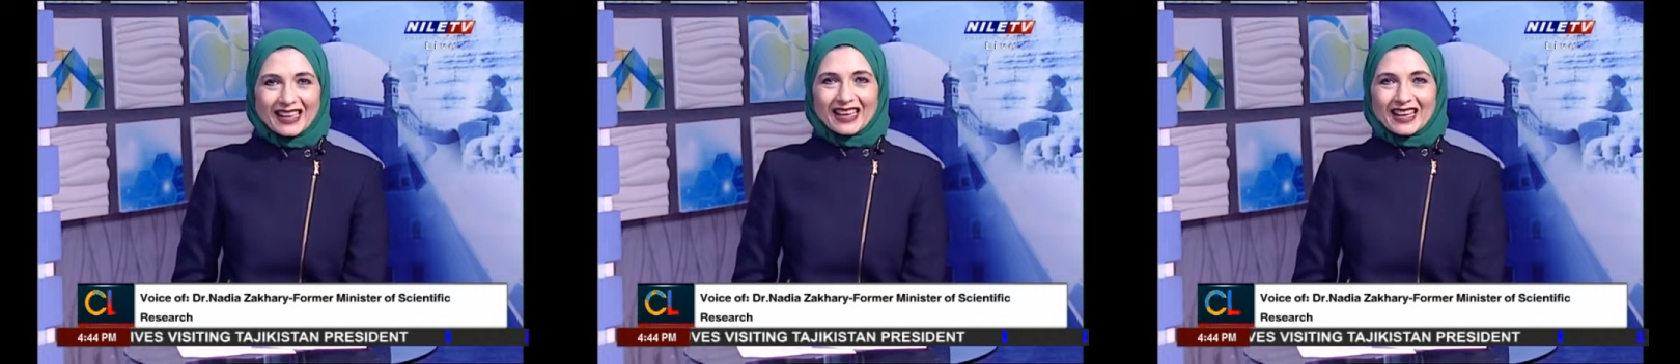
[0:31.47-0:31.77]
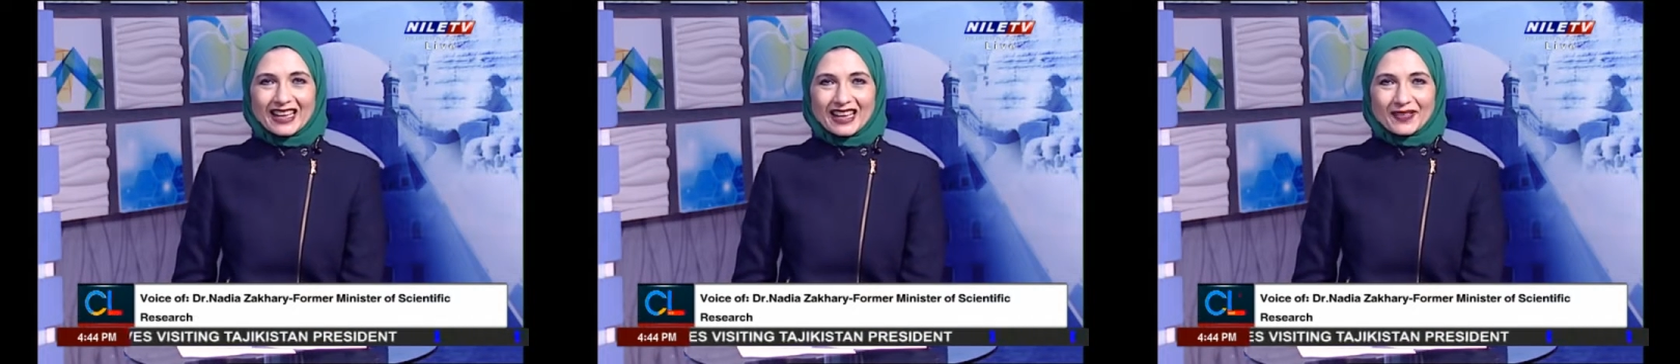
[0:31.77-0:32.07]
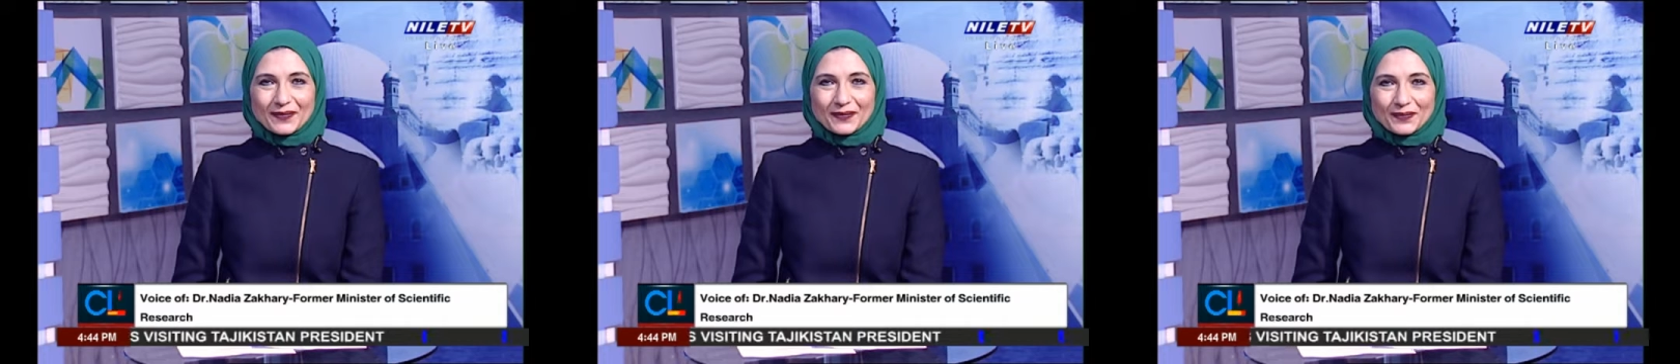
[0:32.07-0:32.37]
Uh,
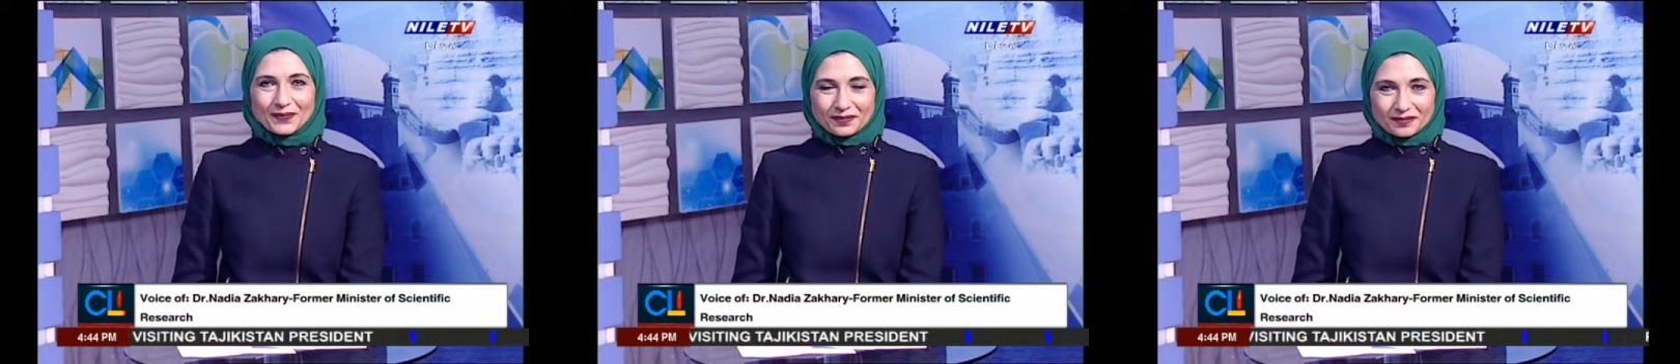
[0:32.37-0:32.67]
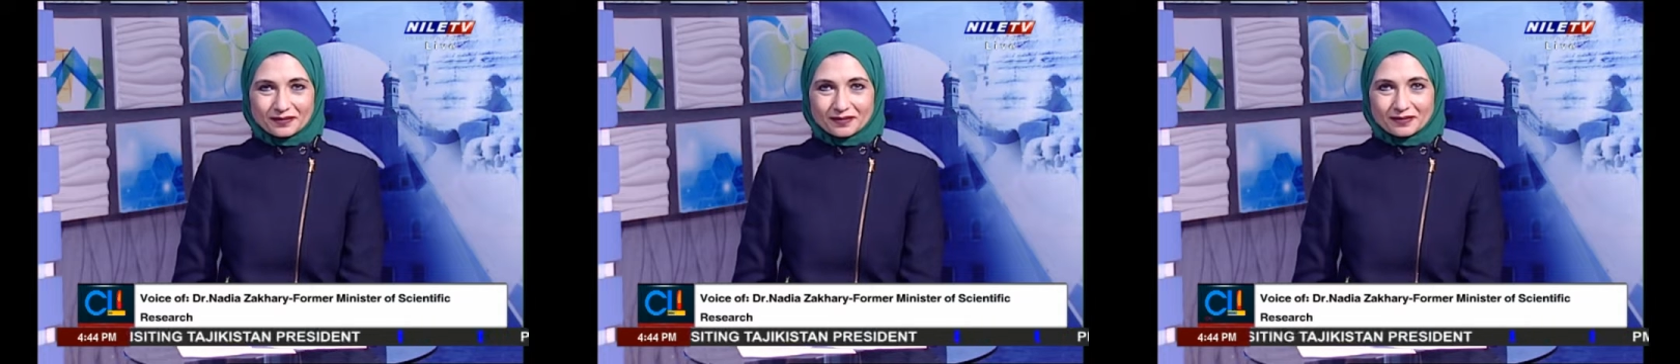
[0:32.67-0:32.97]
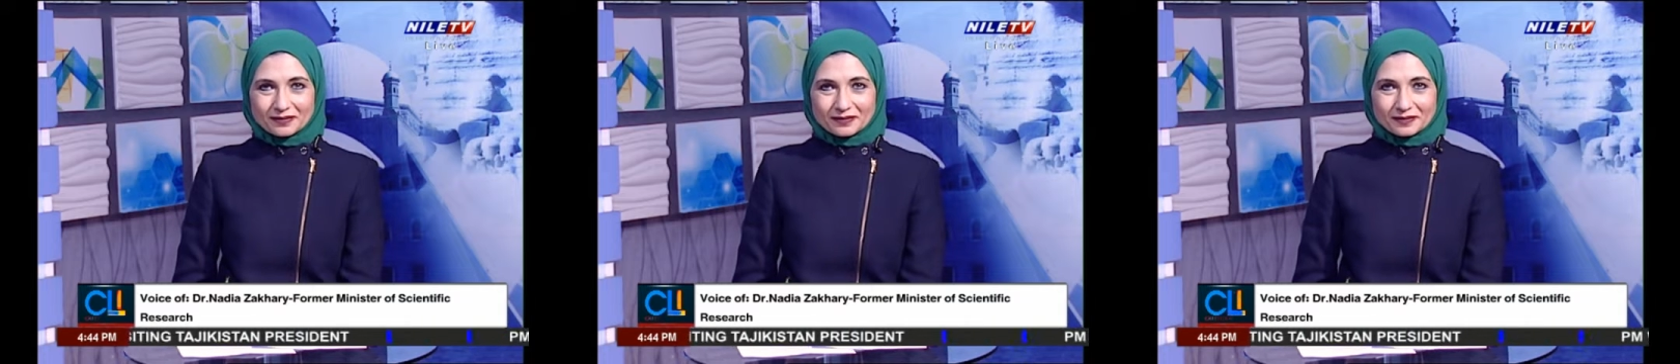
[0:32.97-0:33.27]
the same to you and to
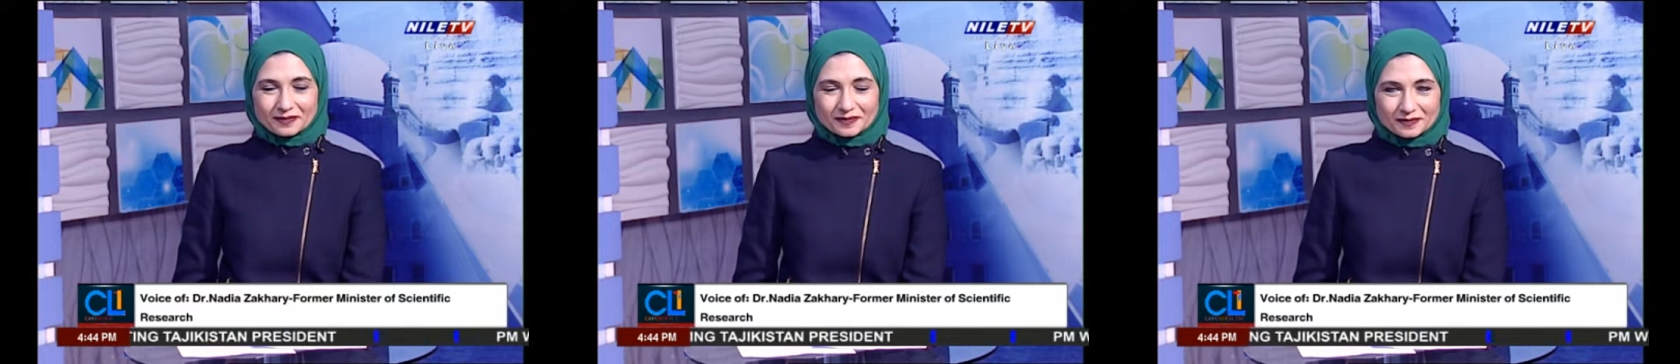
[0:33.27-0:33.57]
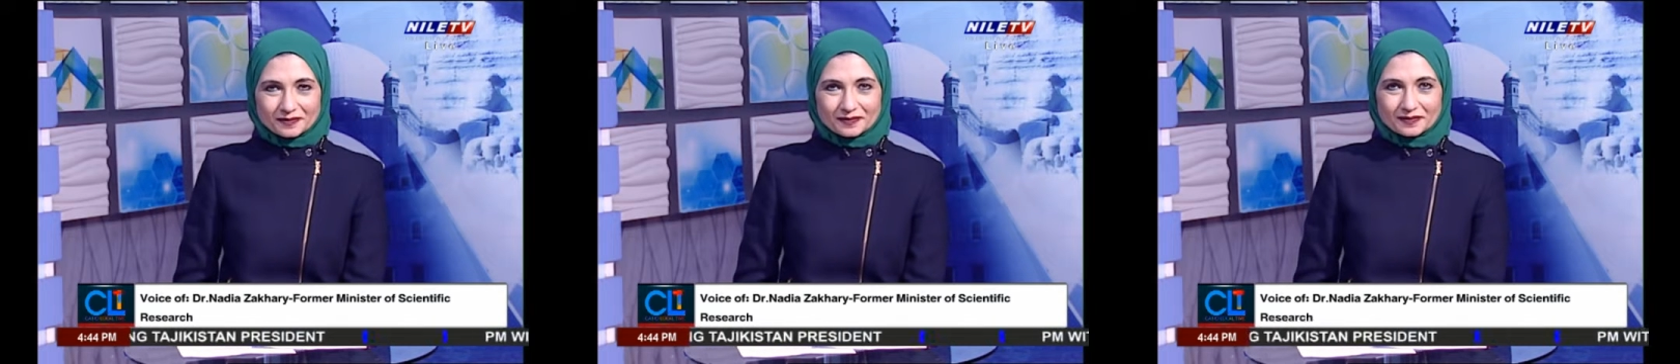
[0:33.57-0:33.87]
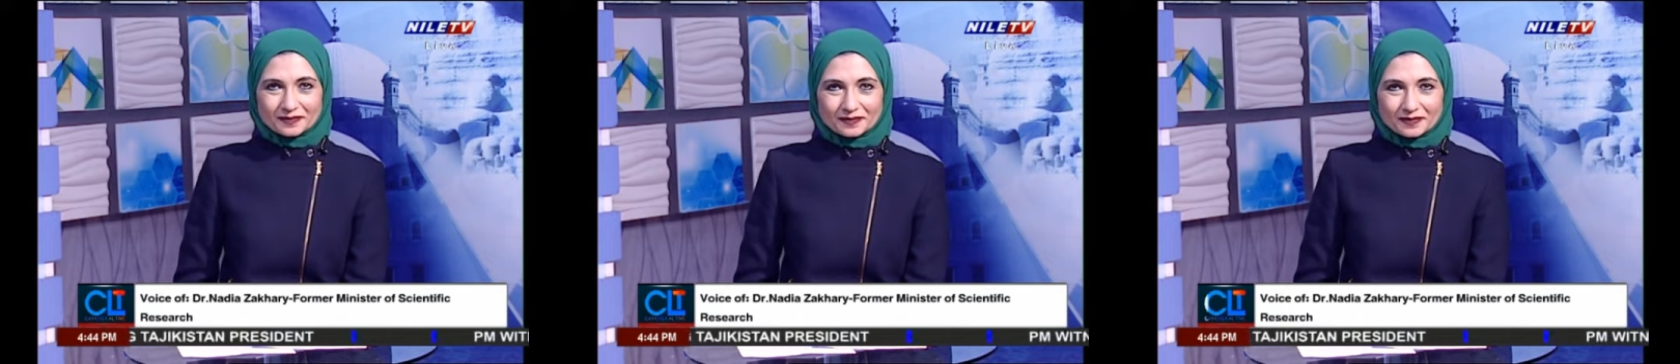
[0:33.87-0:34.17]
every woman in
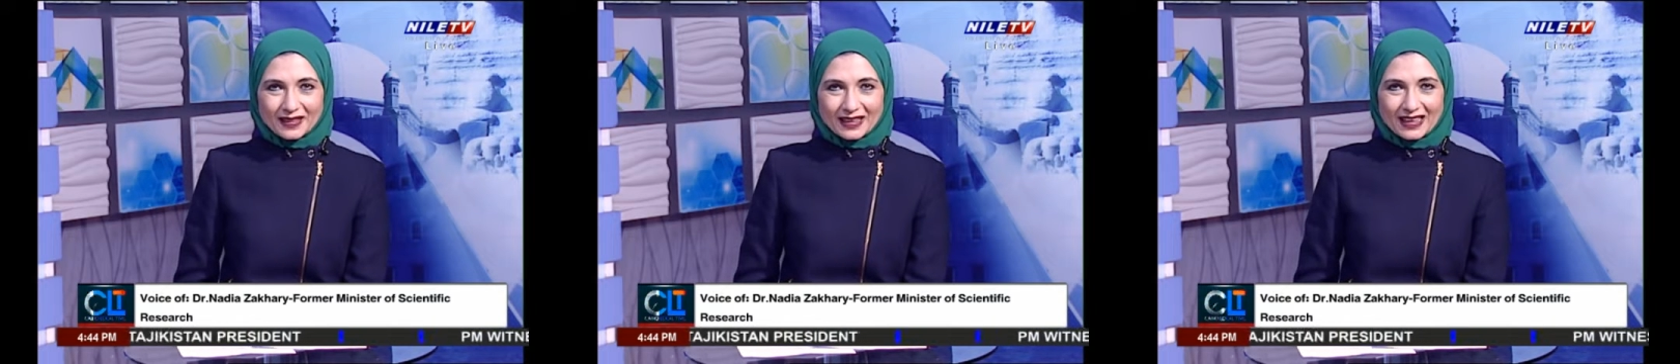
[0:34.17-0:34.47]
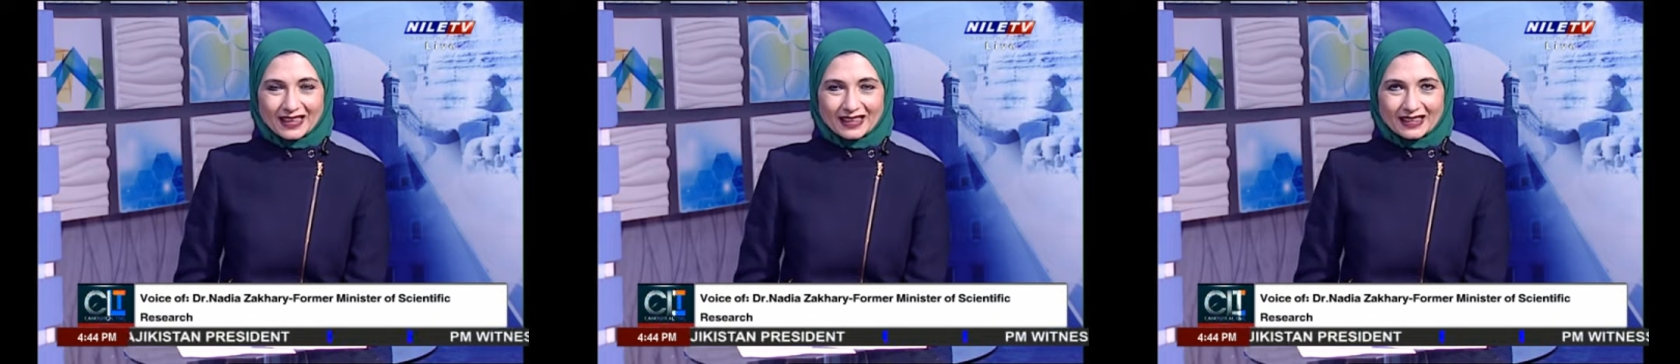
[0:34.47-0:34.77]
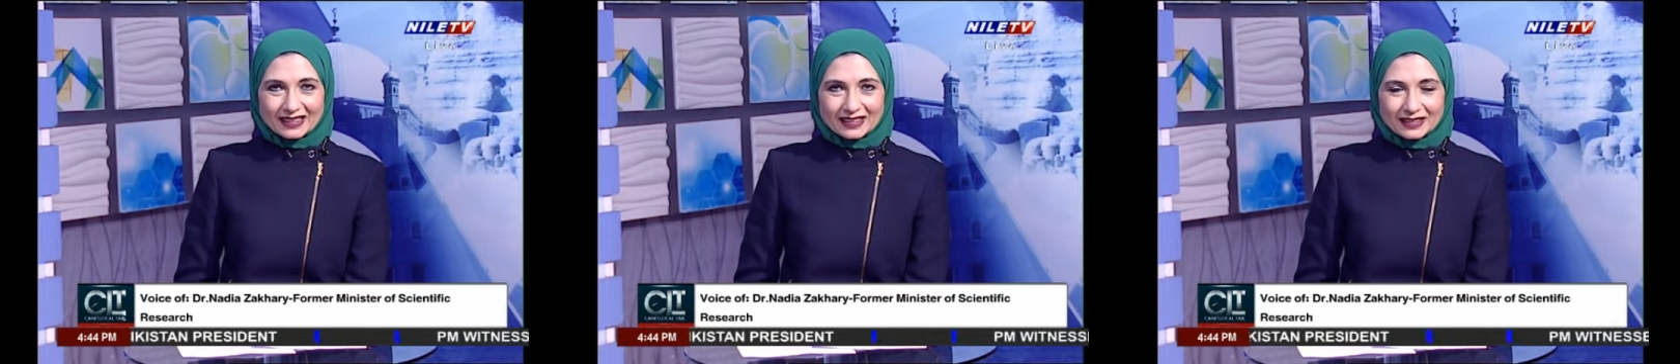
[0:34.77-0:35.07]
Egypt and
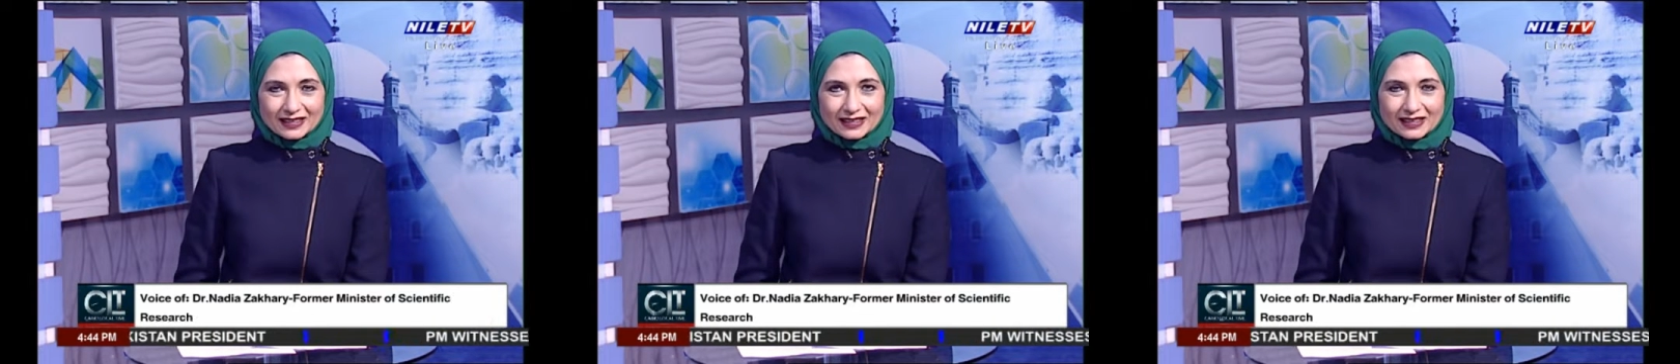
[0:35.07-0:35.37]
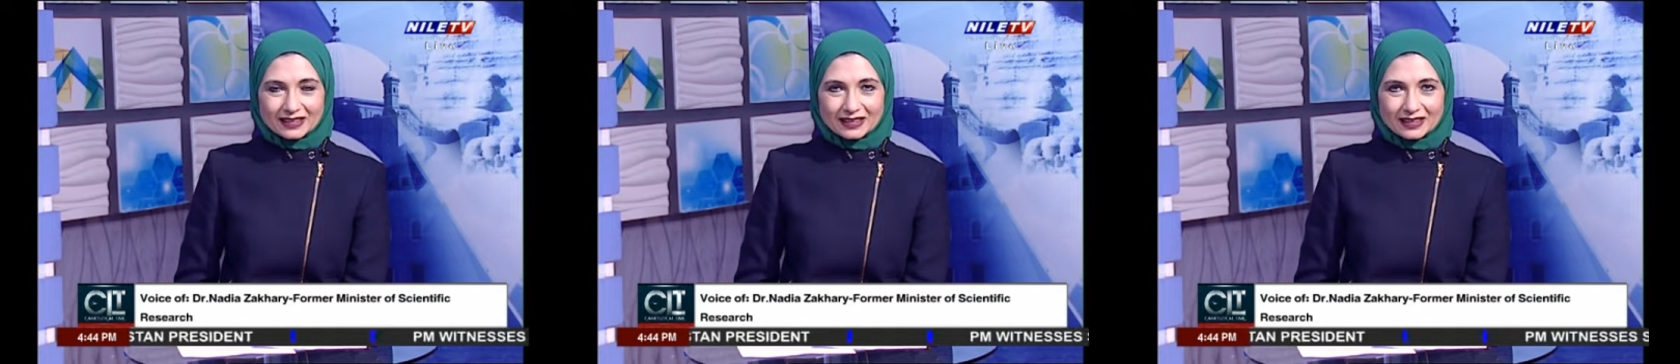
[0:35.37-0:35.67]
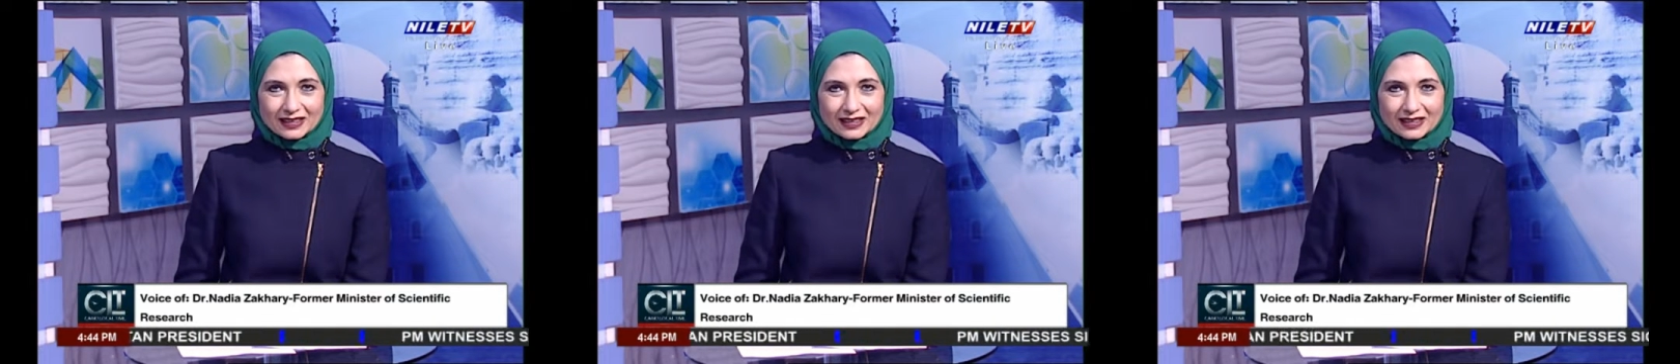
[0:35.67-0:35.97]
every worldwide.